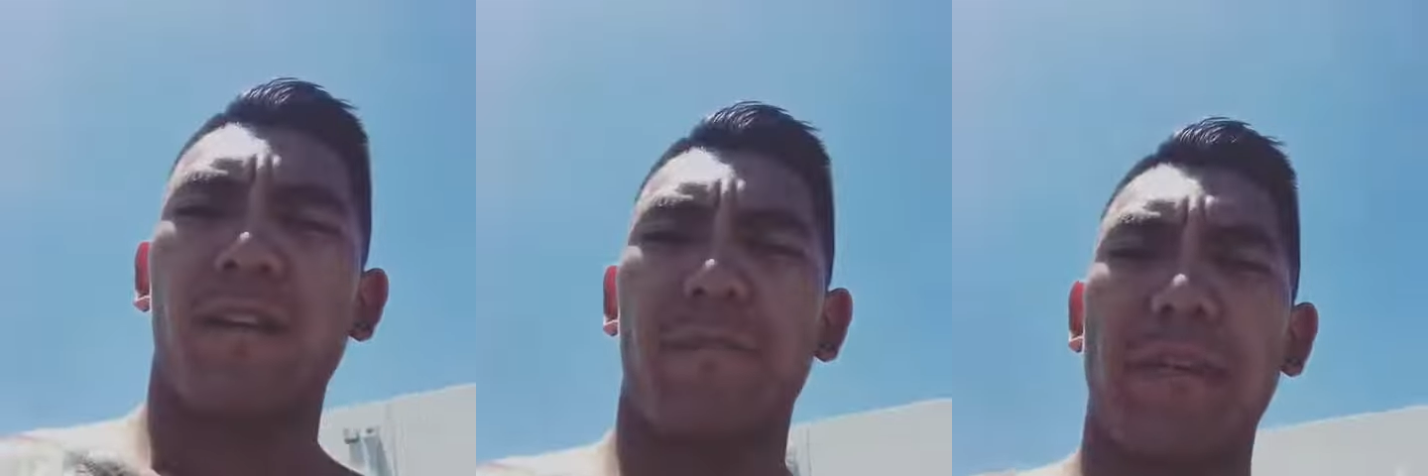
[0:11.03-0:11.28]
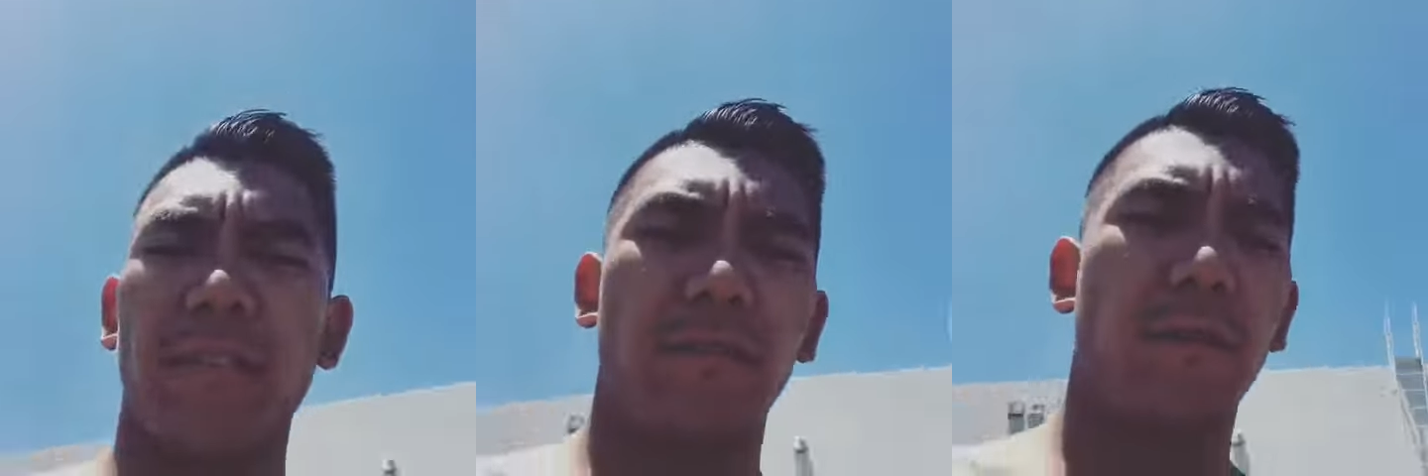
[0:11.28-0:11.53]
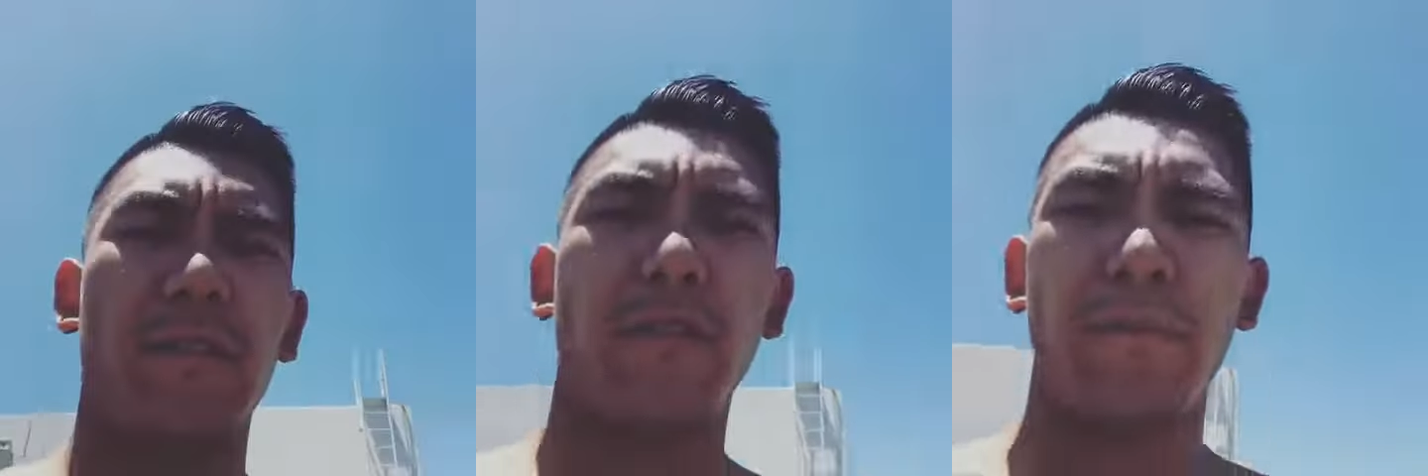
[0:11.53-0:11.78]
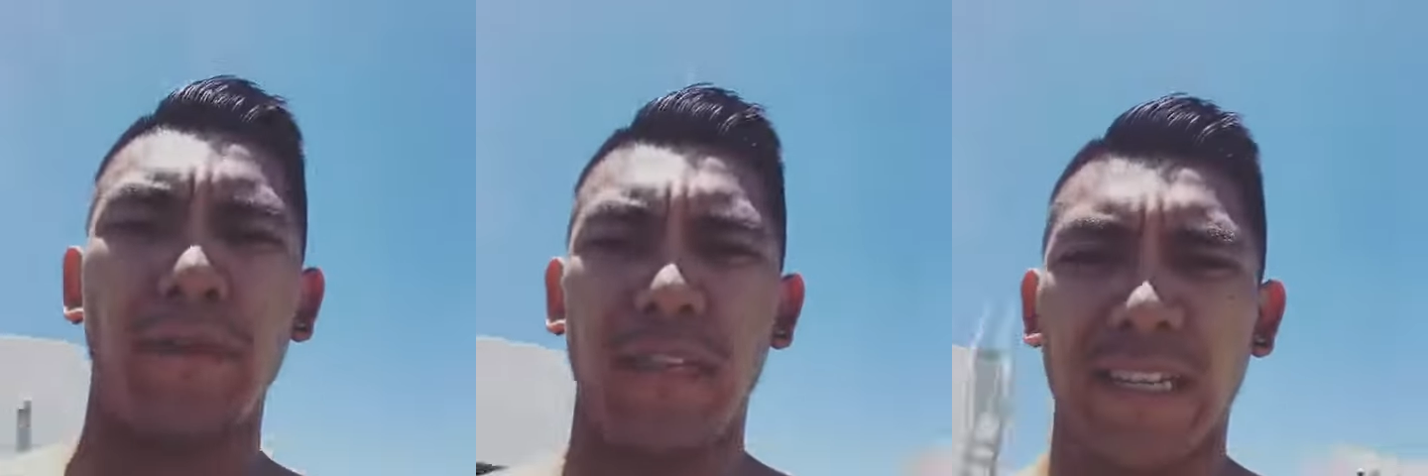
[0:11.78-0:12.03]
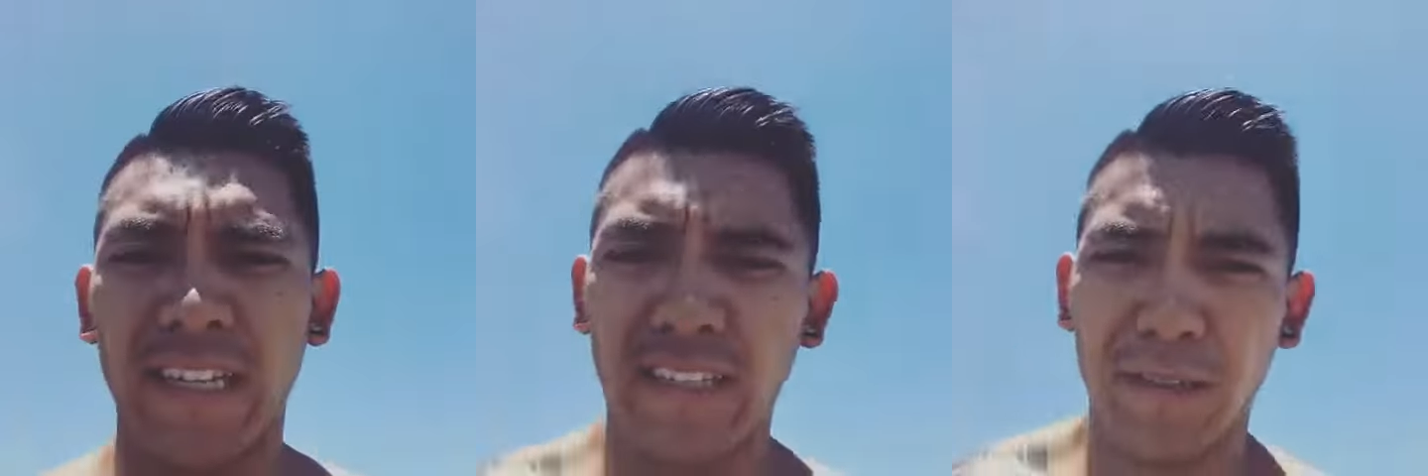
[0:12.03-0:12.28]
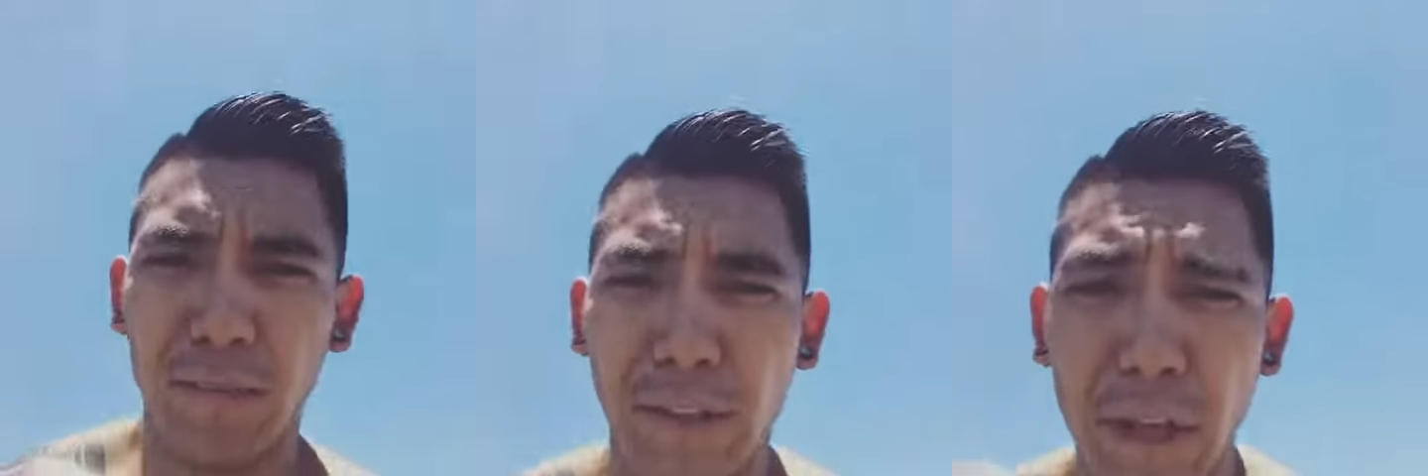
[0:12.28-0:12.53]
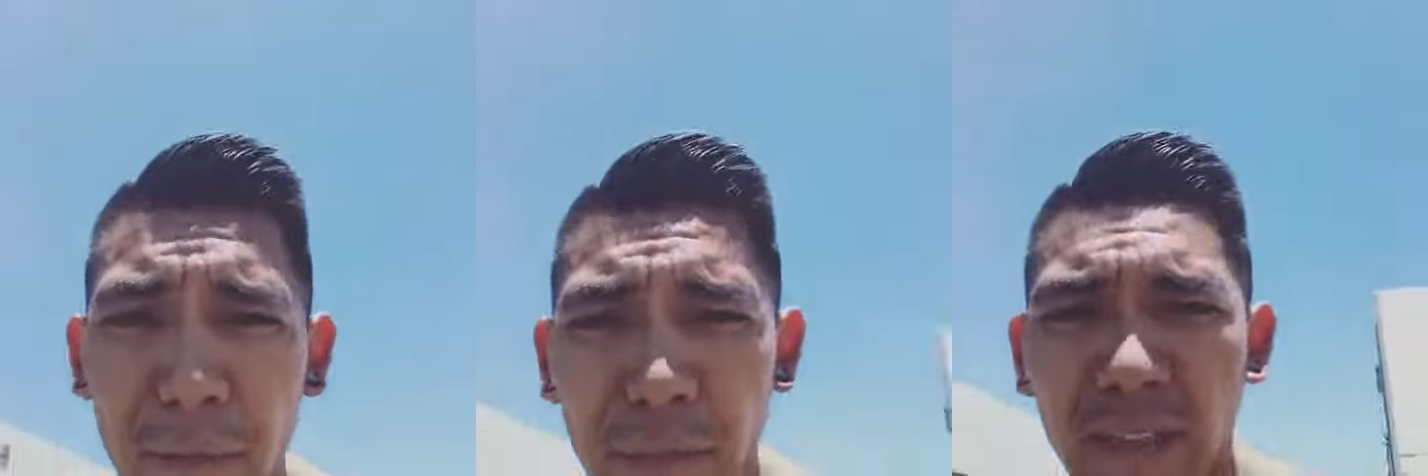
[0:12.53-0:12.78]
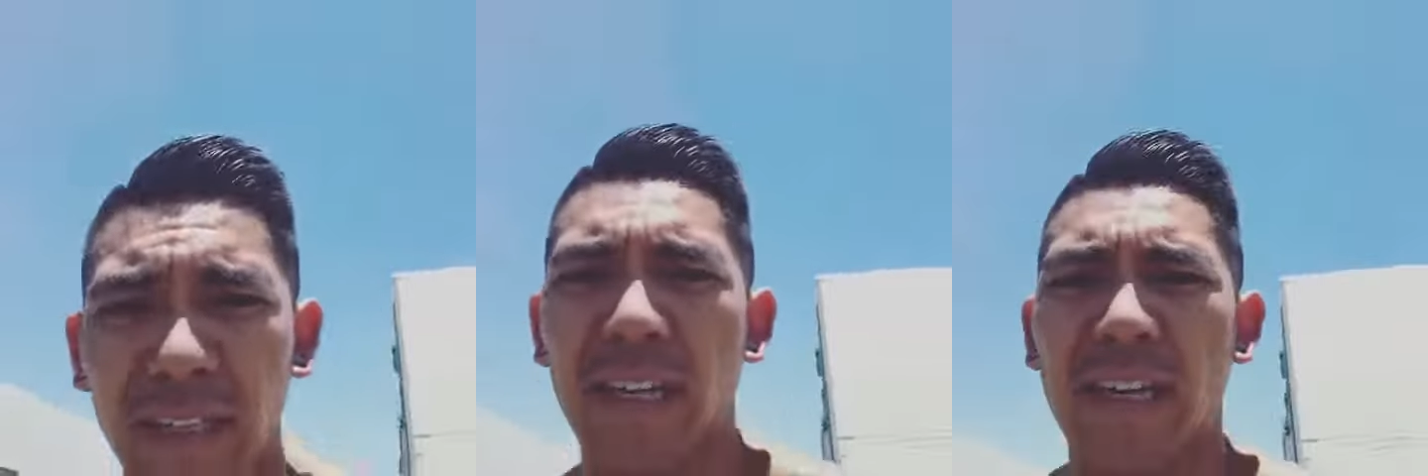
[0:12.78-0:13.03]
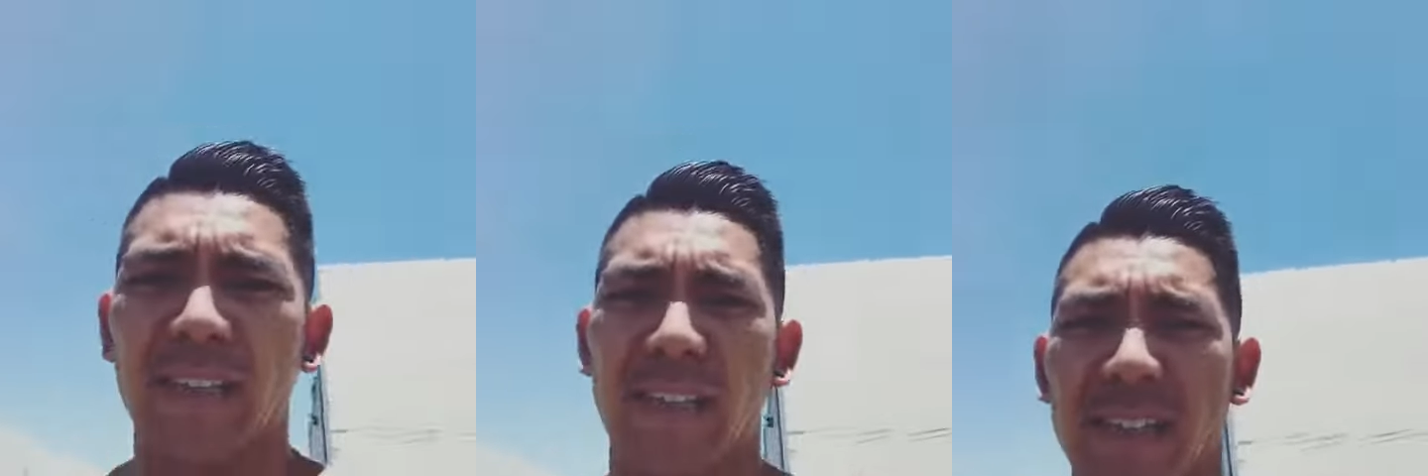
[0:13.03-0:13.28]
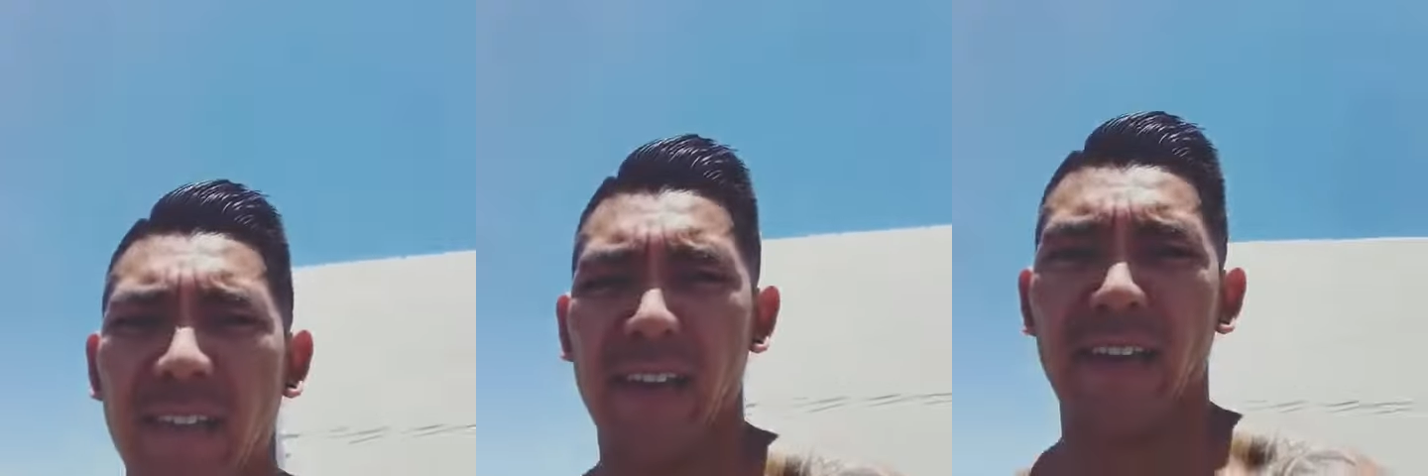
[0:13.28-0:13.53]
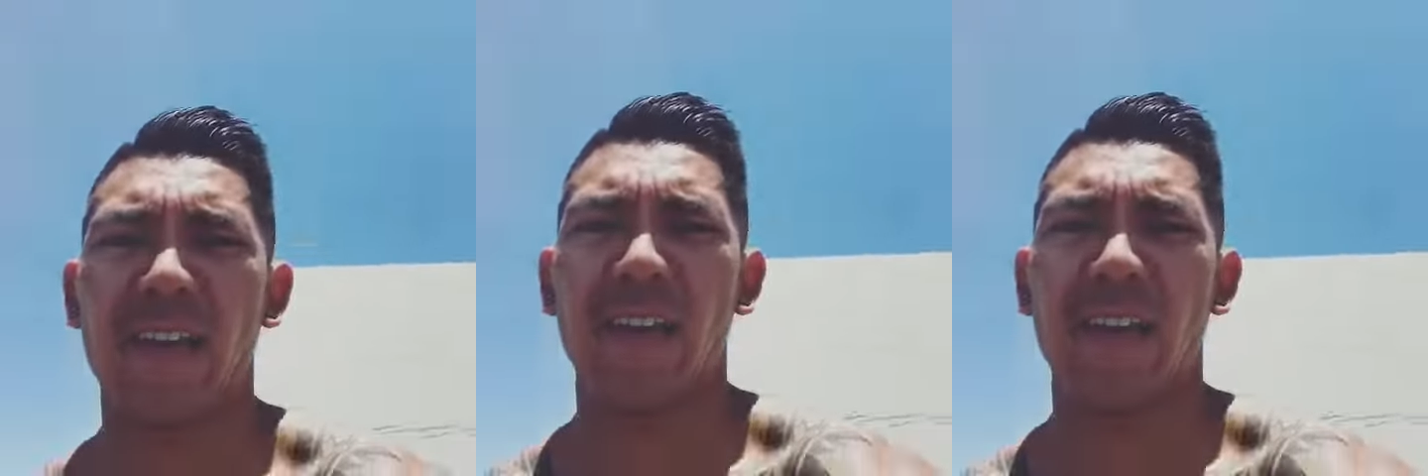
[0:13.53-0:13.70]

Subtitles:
Basically what dopamine is